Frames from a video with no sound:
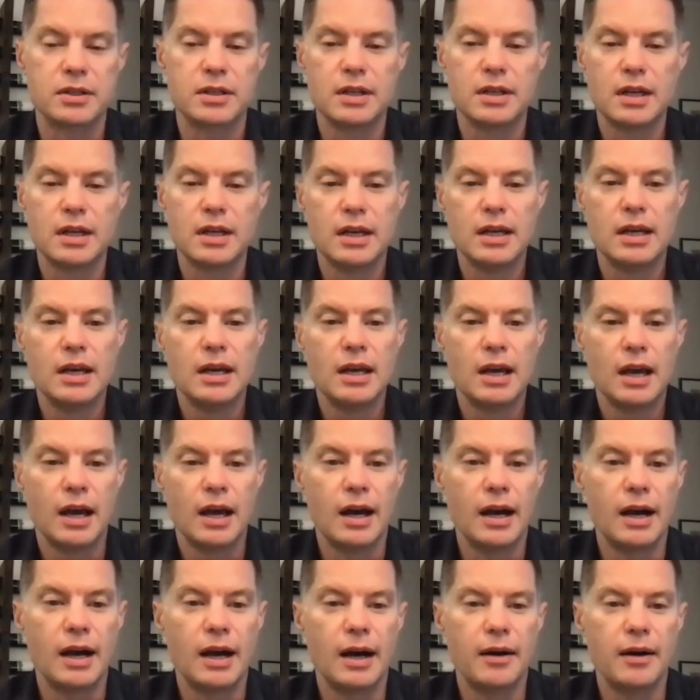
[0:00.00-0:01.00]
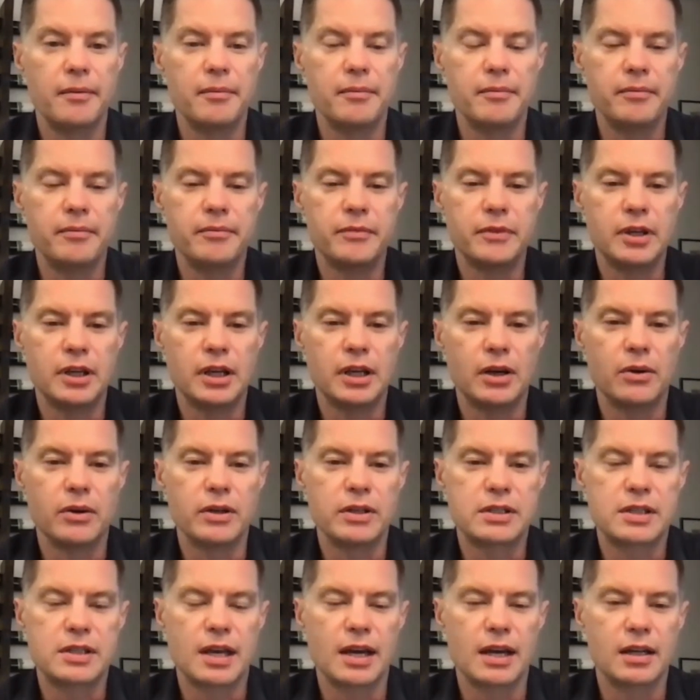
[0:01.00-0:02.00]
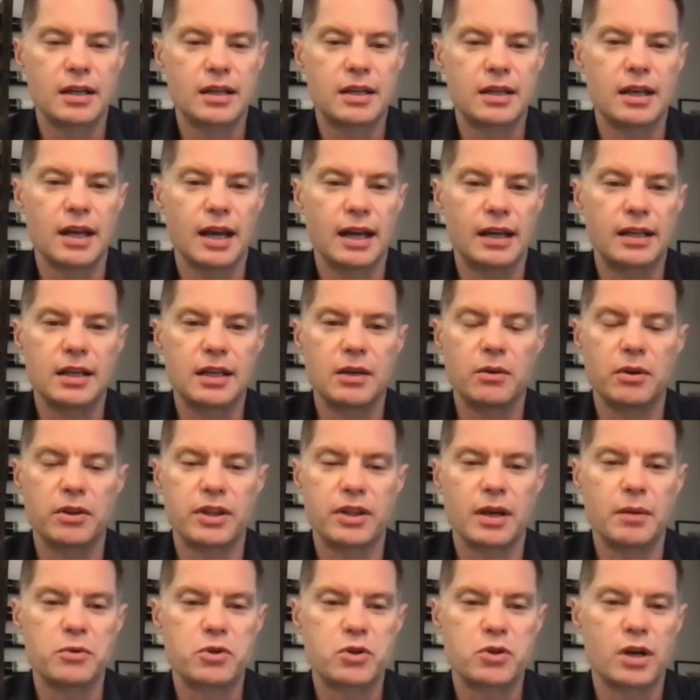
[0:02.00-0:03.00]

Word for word: Yeah. Um, you know, is that connecting with them,